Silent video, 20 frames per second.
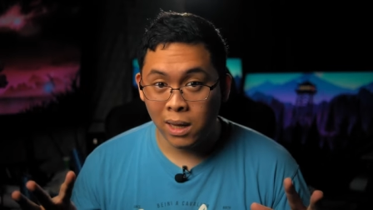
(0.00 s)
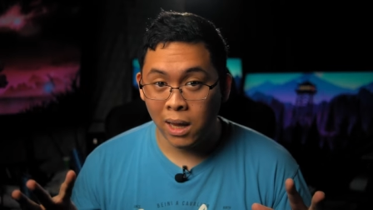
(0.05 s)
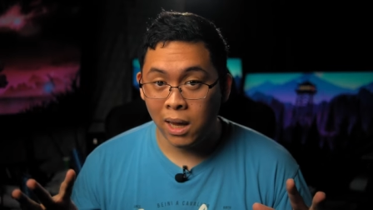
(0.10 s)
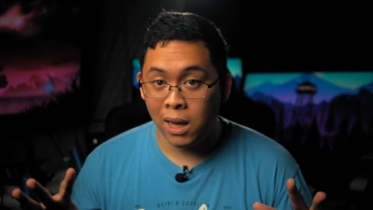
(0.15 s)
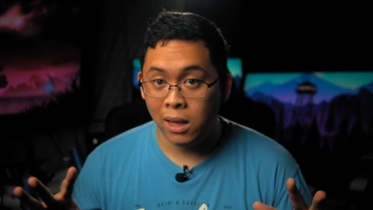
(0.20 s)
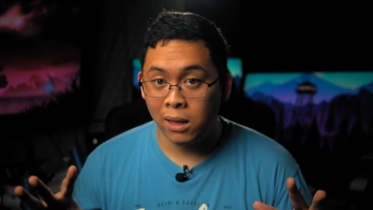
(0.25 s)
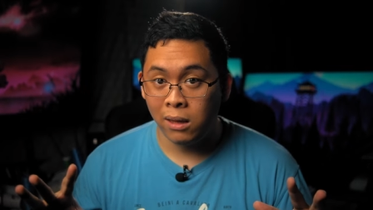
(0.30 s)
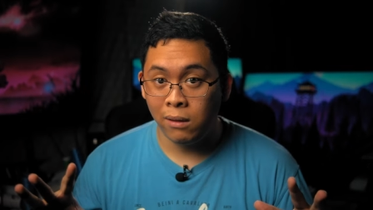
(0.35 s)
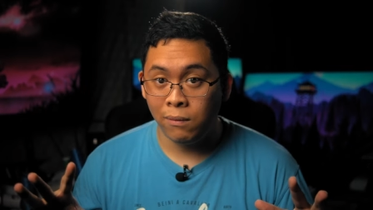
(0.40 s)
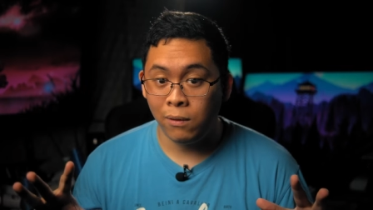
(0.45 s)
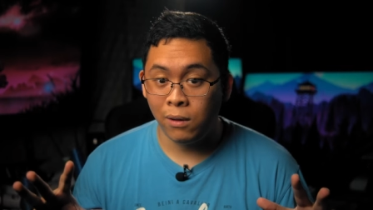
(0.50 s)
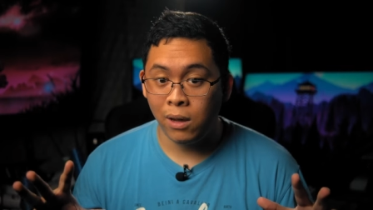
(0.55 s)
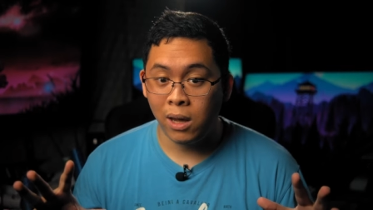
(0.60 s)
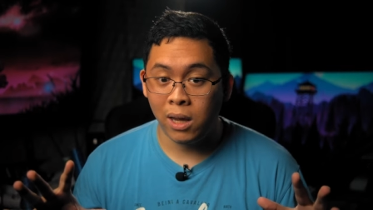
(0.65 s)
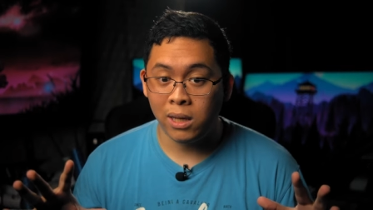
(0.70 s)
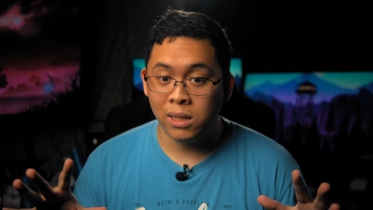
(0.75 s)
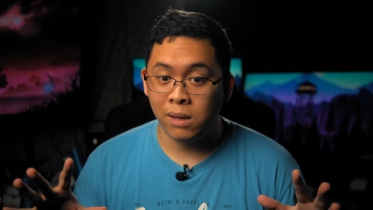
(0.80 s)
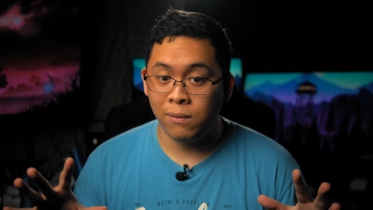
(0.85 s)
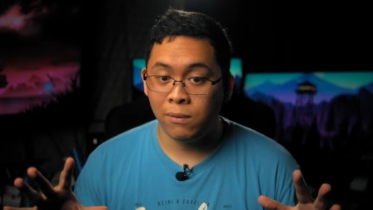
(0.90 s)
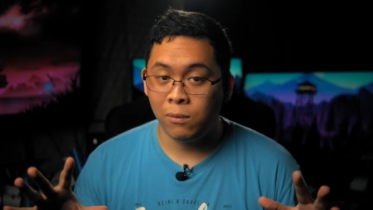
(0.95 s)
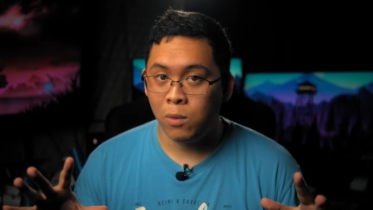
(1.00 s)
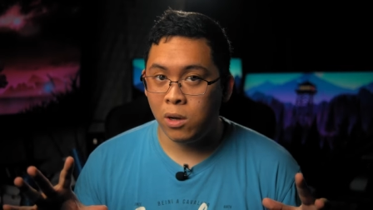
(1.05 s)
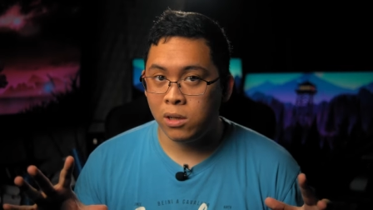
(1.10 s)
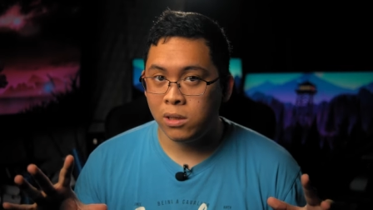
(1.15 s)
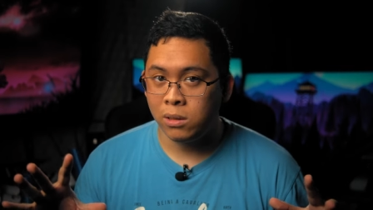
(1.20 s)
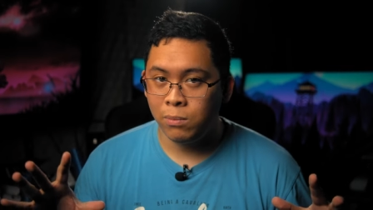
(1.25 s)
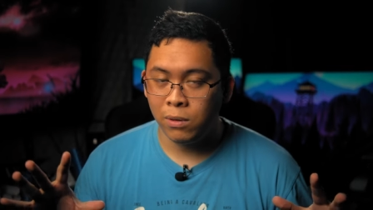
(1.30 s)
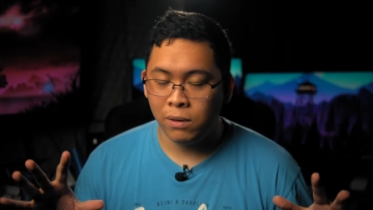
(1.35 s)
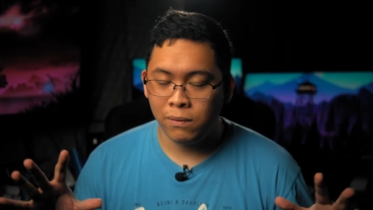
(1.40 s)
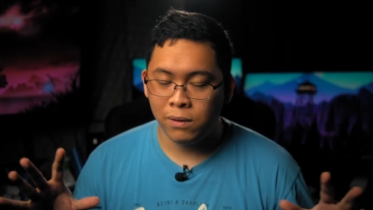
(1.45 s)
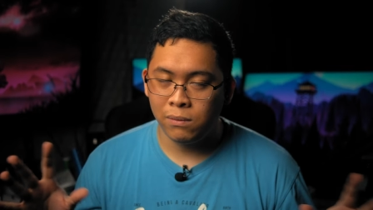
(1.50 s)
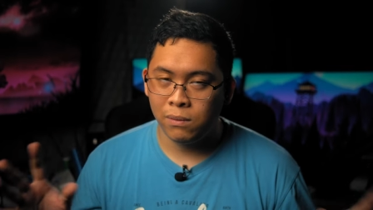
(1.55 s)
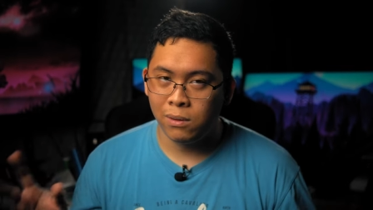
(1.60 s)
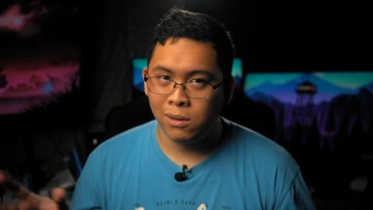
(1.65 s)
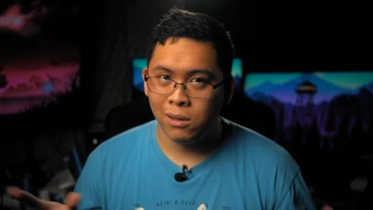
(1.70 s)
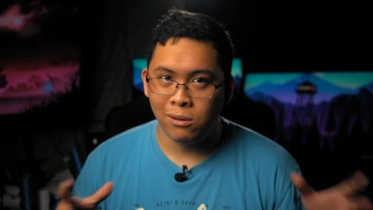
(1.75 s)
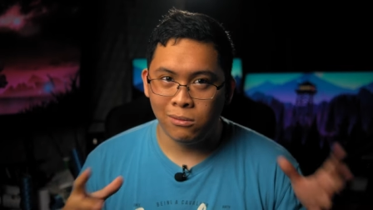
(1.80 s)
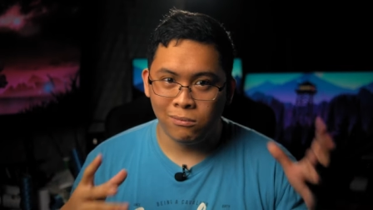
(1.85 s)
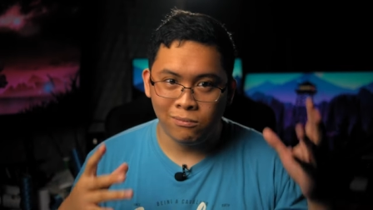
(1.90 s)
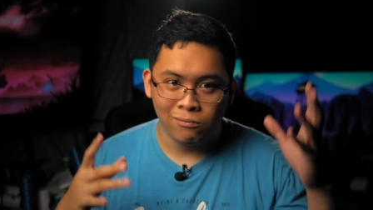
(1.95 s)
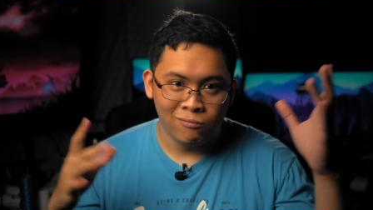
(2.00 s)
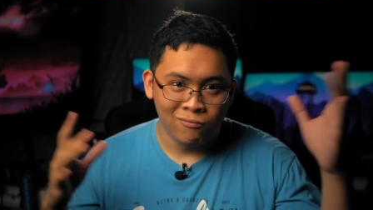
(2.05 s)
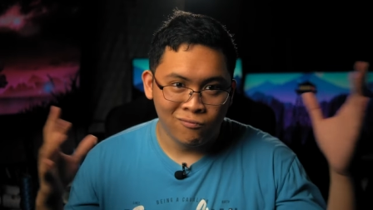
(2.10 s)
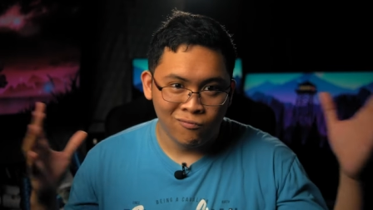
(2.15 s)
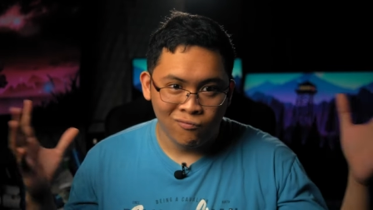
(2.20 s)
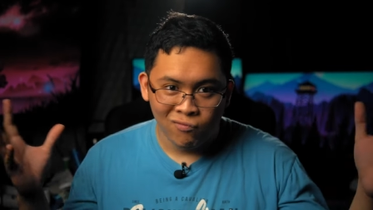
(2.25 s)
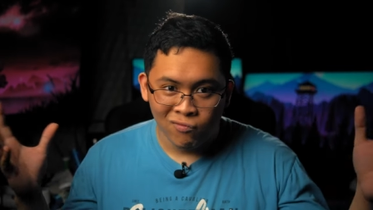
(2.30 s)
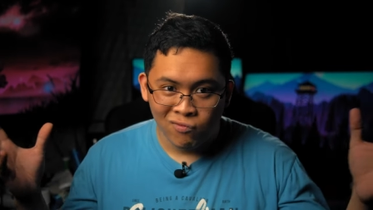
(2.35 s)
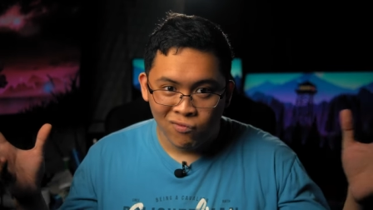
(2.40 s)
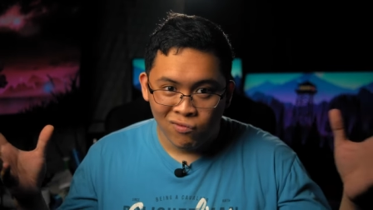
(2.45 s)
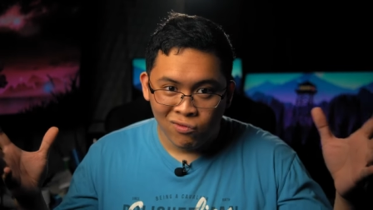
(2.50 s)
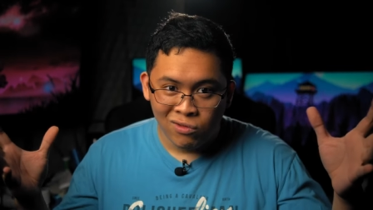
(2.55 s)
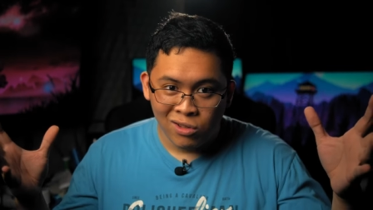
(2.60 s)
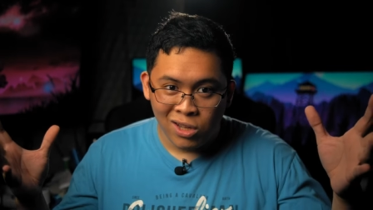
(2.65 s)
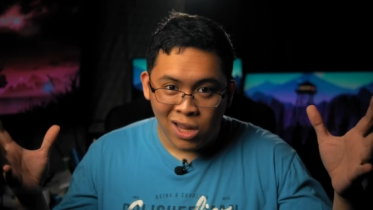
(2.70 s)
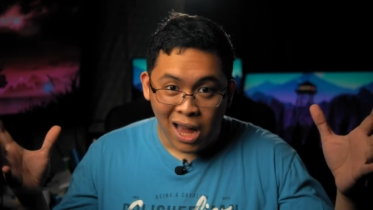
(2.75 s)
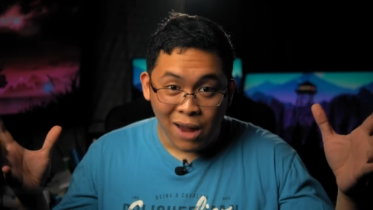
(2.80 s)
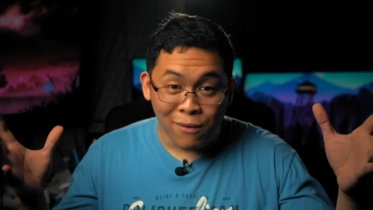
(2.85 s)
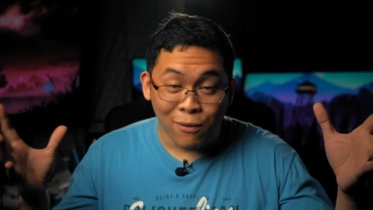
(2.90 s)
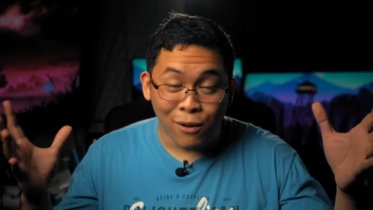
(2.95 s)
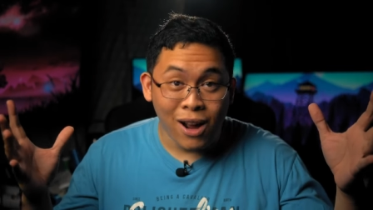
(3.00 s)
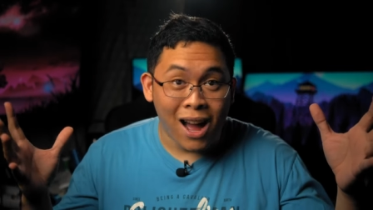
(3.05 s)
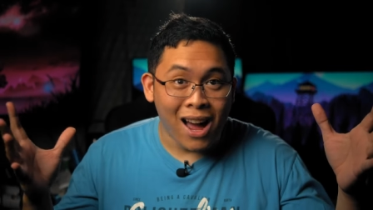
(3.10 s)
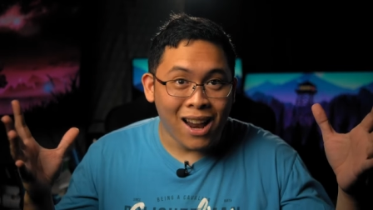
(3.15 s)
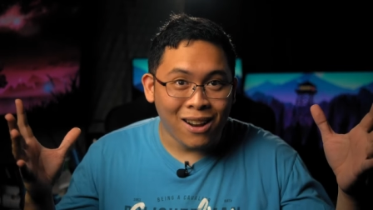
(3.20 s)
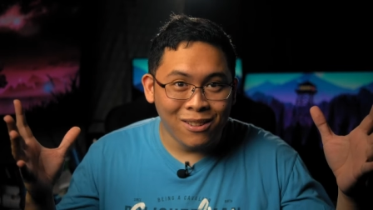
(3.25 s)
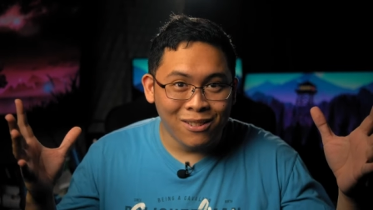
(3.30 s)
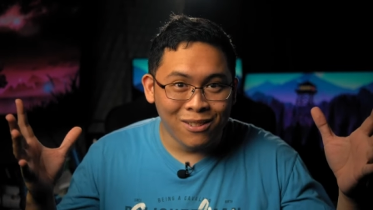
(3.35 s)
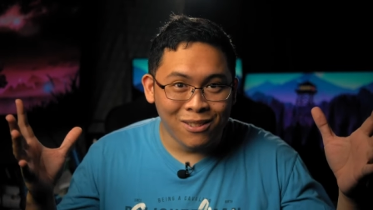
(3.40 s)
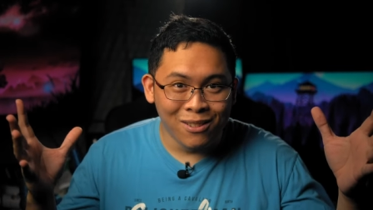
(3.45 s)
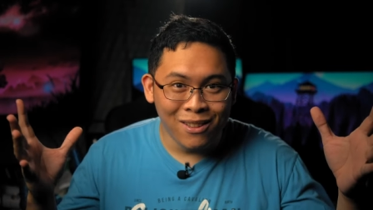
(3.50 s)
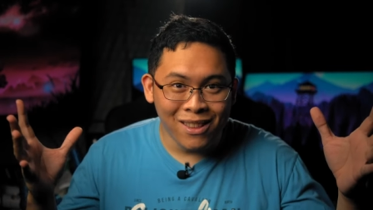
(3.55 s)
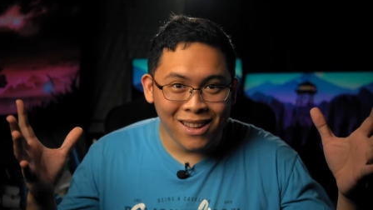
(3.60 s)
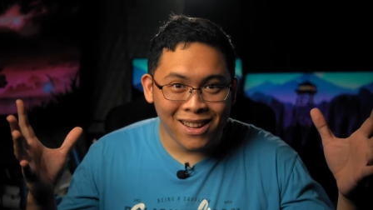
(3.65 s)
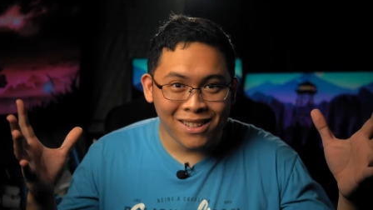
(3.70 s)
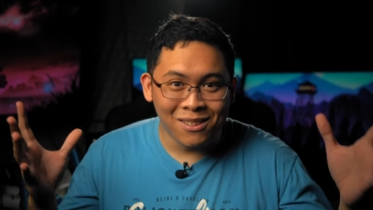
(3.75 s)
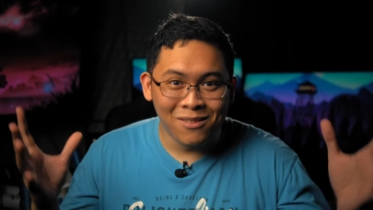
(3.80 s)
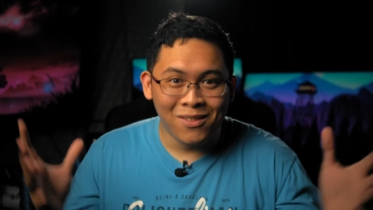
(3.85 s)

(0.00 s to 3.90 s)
And if you guys haven't watched the previous video, I forgot how to do this.